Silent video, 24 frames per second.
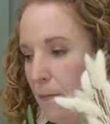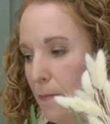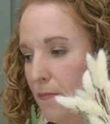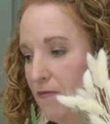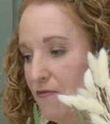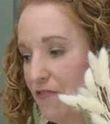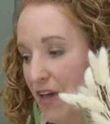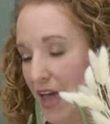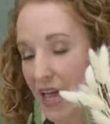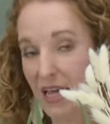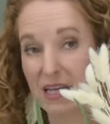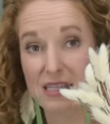
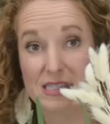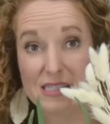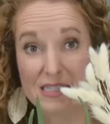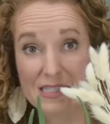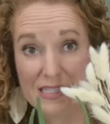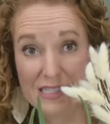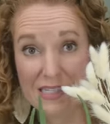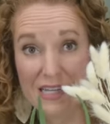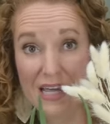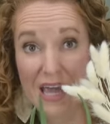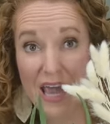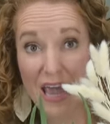
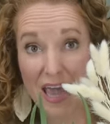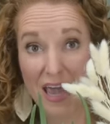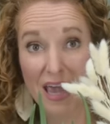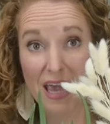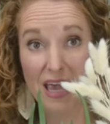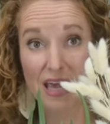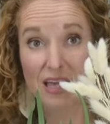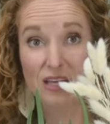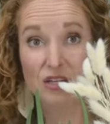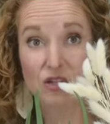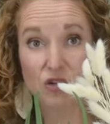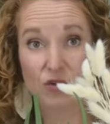Vase
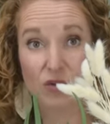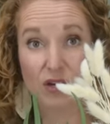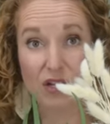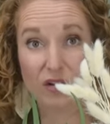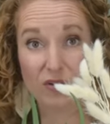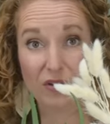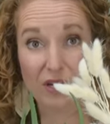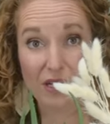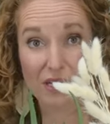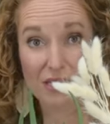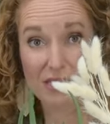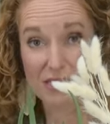and
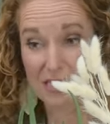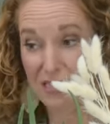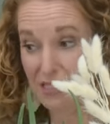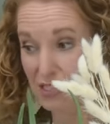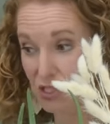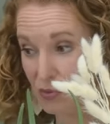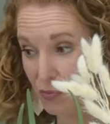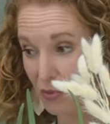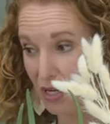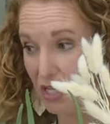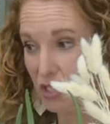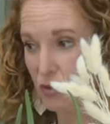greeneries,
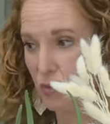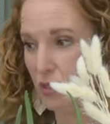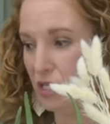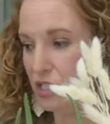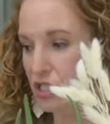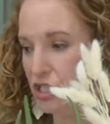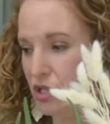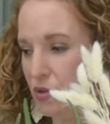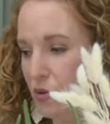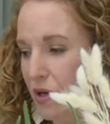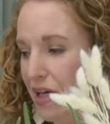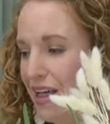spring
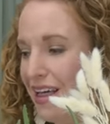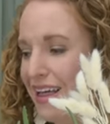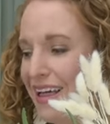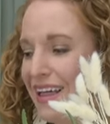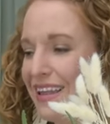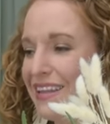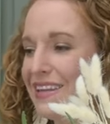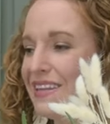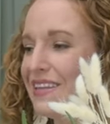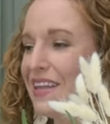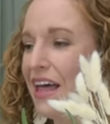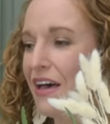22.
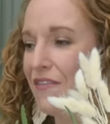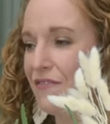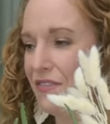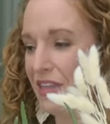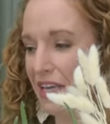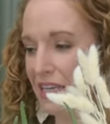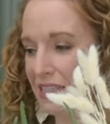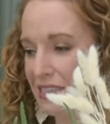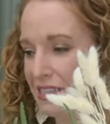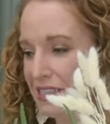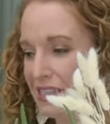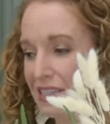Love
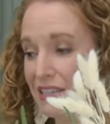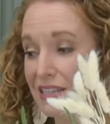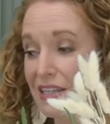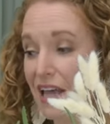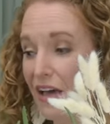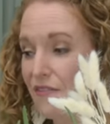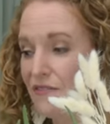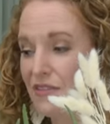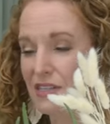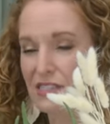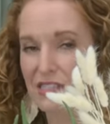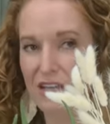this,
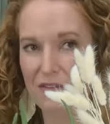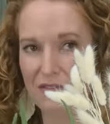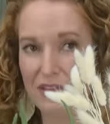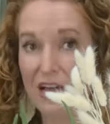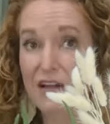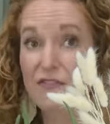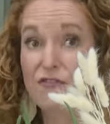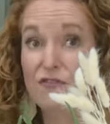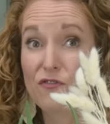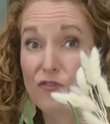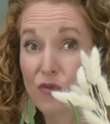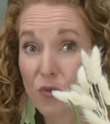love this, love it.
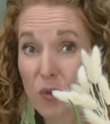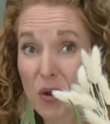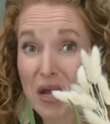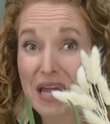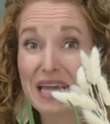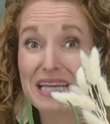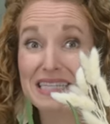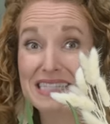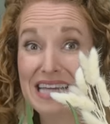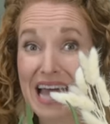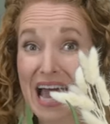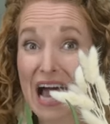I
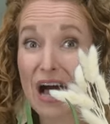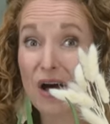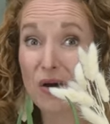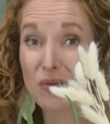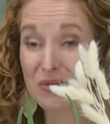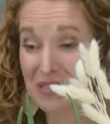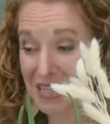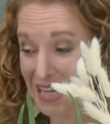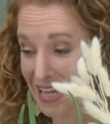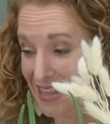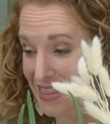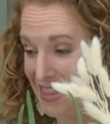freaked
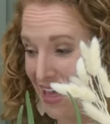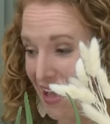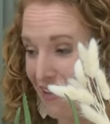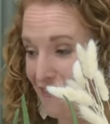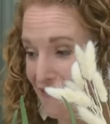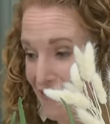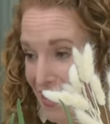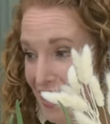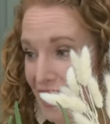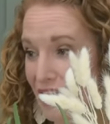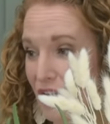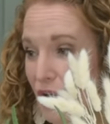out in
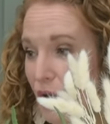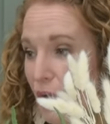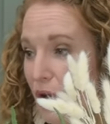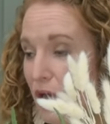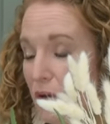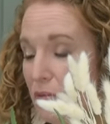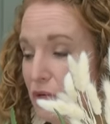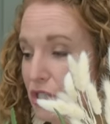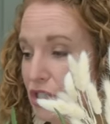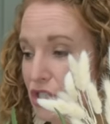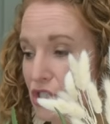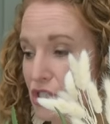that video.
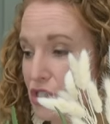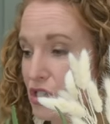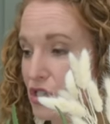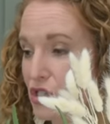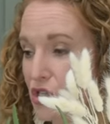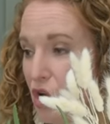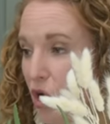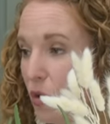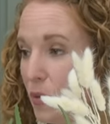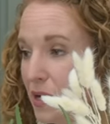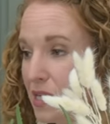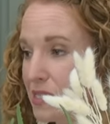It was just
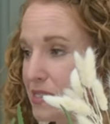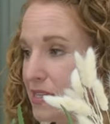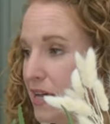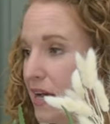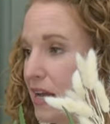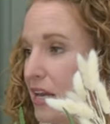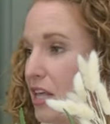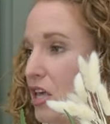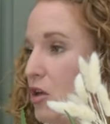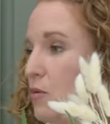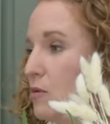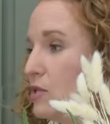so
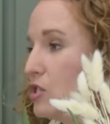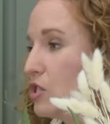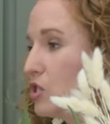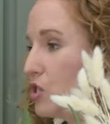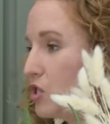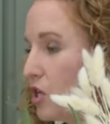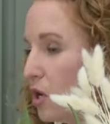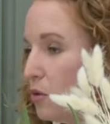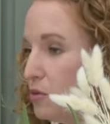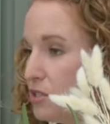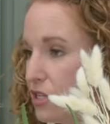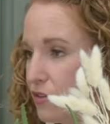exciting, it was
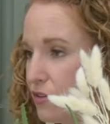so